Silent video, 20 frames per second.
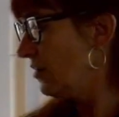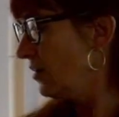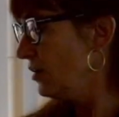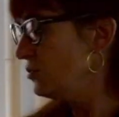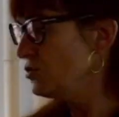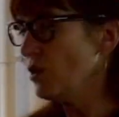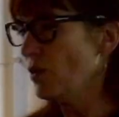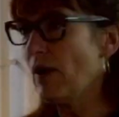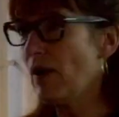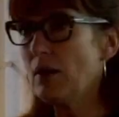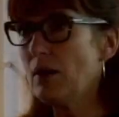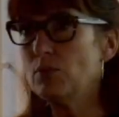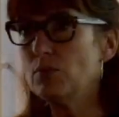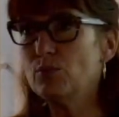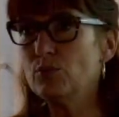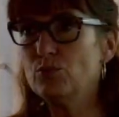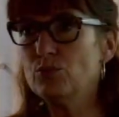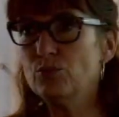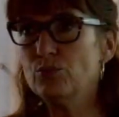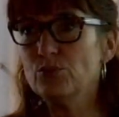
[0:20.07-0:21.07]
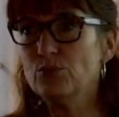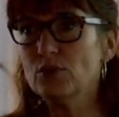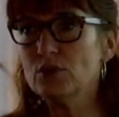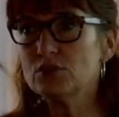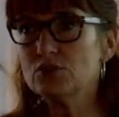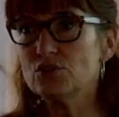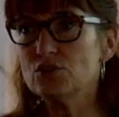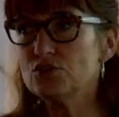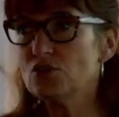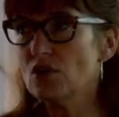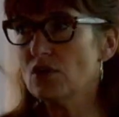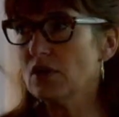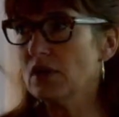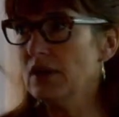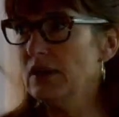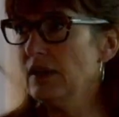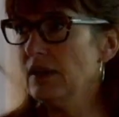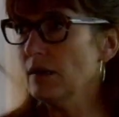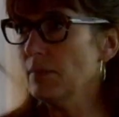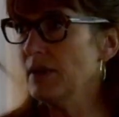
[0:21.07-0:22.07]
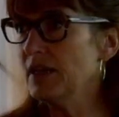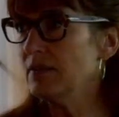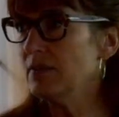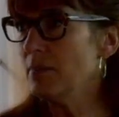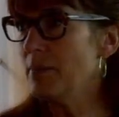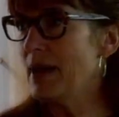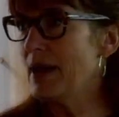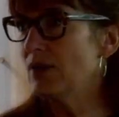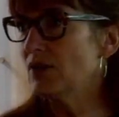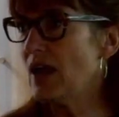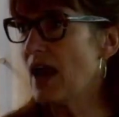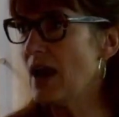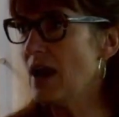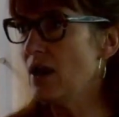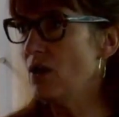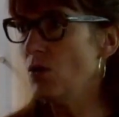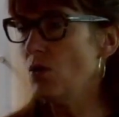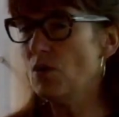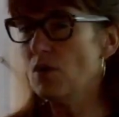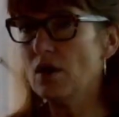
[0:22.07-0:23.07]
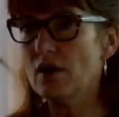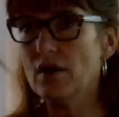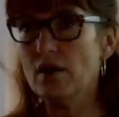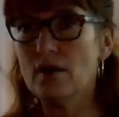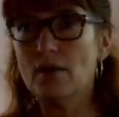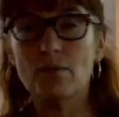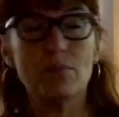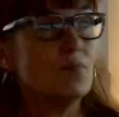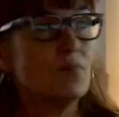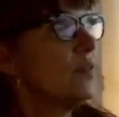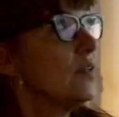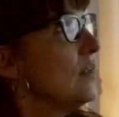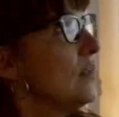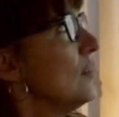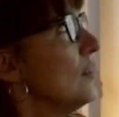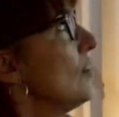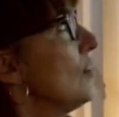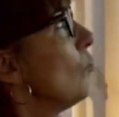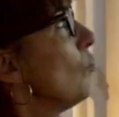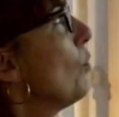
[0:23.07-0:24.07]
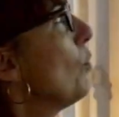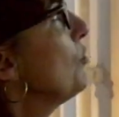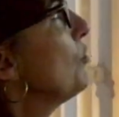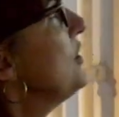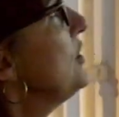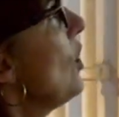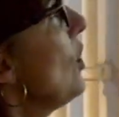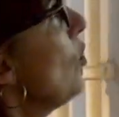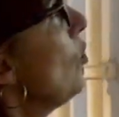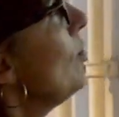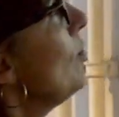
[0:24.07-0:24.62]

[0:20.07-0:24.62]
So I want to talk a little bit about how what we know